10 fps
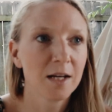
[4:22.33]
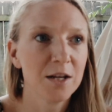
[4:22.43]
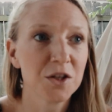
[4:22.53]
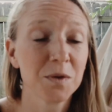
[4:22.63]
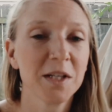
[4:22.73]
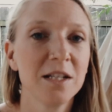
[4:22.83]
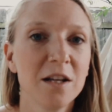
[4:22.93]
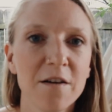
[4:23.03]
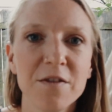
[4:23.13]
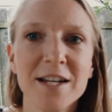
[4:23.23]
and just really
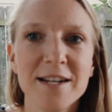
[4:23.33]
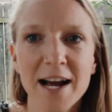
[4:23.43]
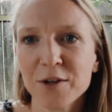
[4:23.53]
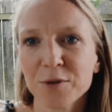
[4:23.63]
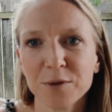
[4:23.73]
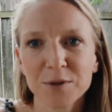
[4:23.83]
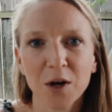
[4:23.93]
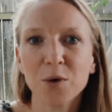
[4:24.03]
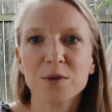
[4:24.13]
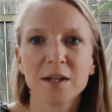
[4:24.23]
loved the natural
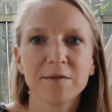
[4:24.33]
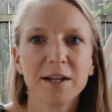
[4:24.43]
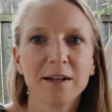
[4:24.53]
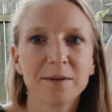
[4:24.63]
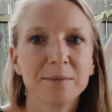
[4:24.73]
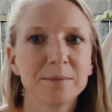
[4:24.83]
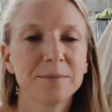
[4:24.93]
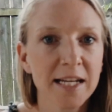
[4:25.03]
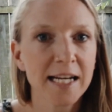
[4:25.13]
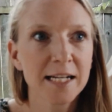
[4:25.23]
tones of it. I
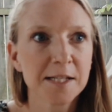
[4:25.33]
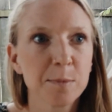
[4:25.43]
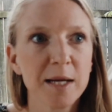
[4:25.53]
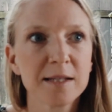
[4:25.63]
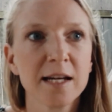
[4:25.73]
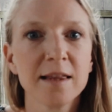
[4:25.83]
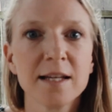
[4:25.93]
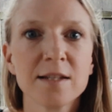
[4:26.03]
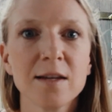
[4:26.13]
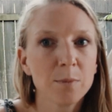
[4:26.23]
feel like in a space like
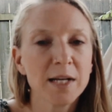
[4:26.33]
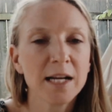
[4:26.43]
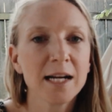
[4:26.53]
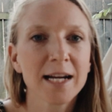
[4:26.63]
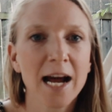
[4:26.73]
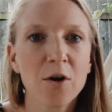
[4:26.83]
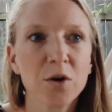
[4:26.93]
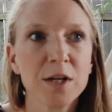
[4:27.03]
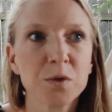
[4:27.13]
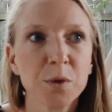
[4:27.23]
this, updating a
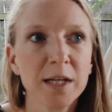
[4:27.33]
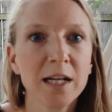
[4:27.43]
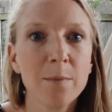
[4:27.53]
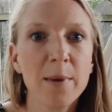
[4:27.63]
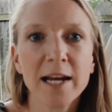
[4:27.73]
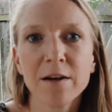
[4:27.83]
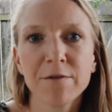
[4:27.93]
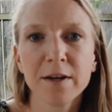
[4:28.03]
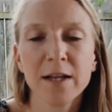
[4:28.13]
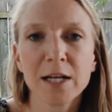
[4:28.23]
counter is really going to make it
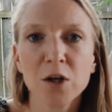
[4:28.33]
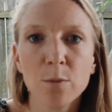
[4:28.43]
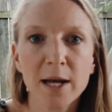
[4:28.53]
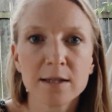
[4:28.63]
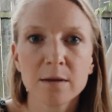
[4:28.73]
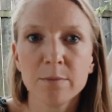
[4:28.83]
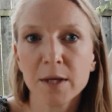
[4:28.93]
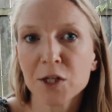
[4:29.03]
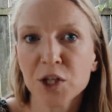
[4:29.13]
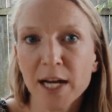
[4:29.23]
feel like you made some
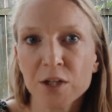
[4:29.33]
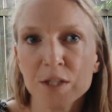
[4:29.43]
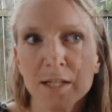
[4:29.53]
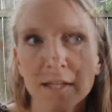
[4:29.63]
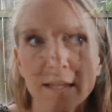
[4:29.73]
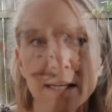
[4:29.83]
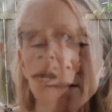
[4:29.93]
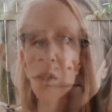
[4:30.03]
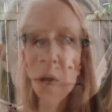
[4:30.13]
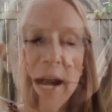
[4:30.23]
big changes in
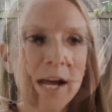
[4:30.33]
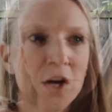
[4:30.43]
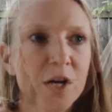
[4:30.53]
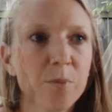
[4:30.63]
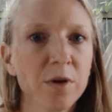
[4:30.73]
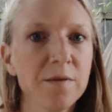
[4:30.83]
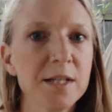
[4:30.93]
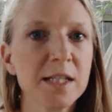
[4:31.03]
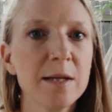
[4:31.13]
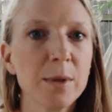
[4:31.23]
there. So I had already
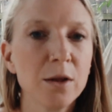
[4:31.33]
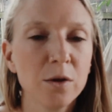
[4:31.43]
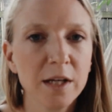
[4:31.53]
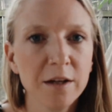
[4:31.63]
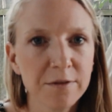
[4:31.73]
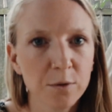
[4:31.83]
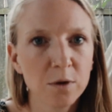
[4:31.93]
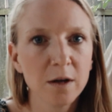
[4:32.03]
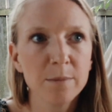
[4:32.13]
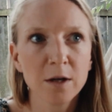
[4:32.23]
previously been looking
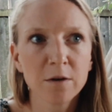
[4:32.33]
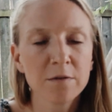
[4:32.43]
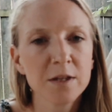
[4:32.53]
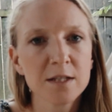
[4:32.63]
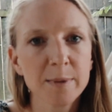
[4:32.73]
for a mirror for this